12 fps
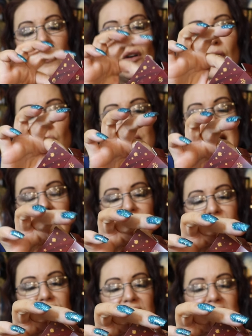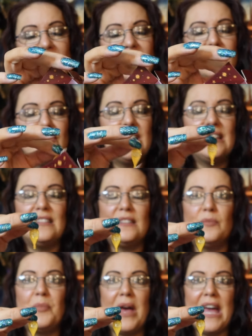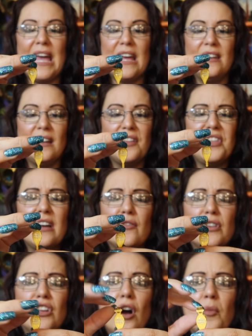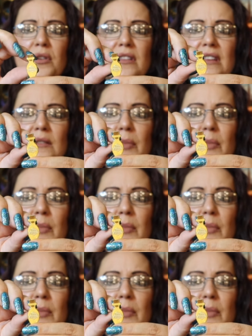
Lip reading: Oh, we have a Felix Felicis pin. I think I've already got one of these